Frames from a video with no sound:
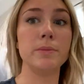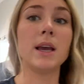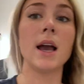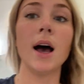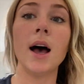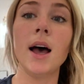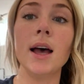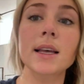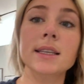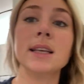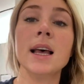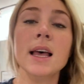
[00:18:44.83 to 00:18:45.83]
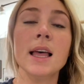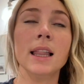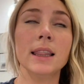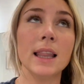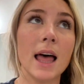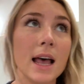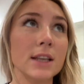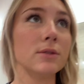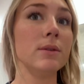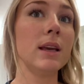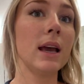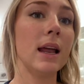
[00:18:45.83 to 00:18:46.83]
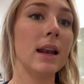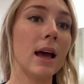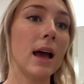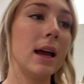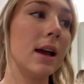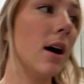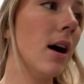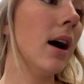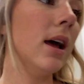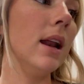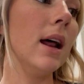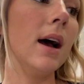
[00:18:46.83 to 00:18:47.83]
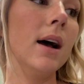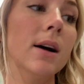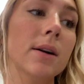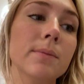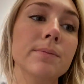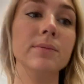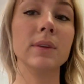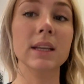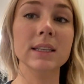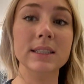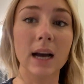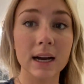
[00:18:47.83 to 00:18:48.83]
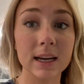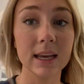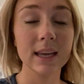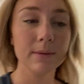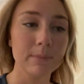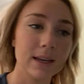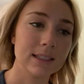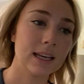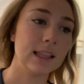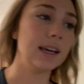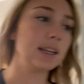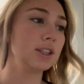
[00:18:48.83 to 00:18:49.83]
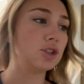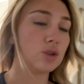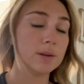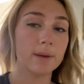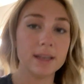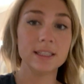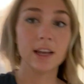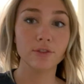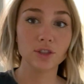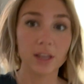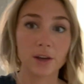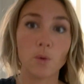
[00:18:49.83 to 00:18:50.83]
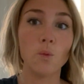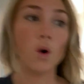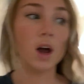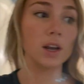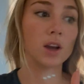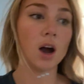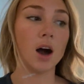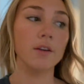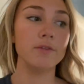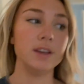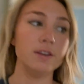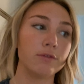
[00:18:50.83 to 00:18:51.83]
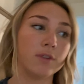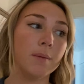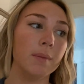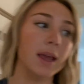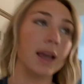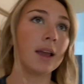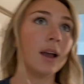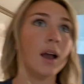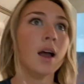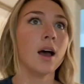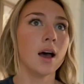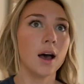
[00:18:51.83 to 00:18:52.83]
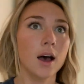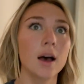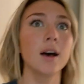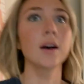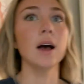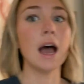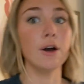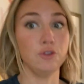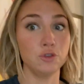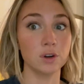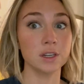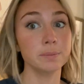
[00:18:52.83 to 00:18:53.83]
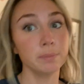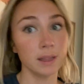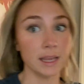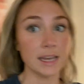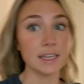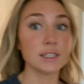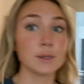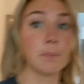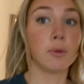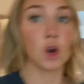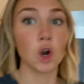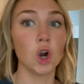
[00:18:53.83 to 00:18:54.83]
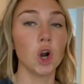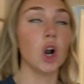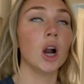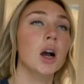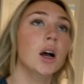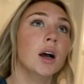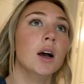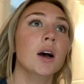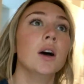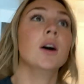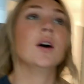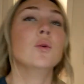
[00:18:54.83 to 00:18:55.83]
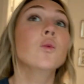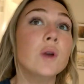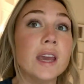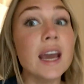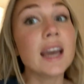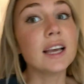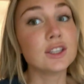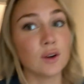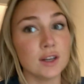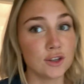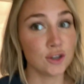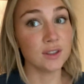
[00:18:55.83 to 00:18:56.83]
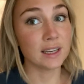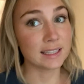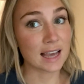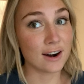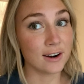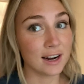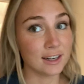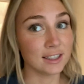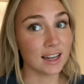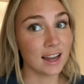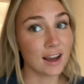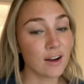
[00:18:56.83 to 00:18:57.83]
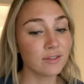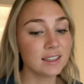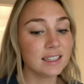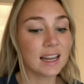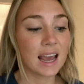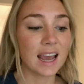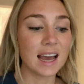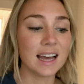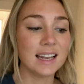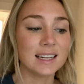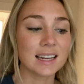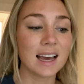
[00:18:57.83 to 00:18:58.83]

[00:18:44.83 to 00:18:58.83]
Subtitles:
because last weekend I got Dunkin' because I like to treat myself to like one coffee from like a outdoor place per week. So I choose like Saturday or Sunday often, and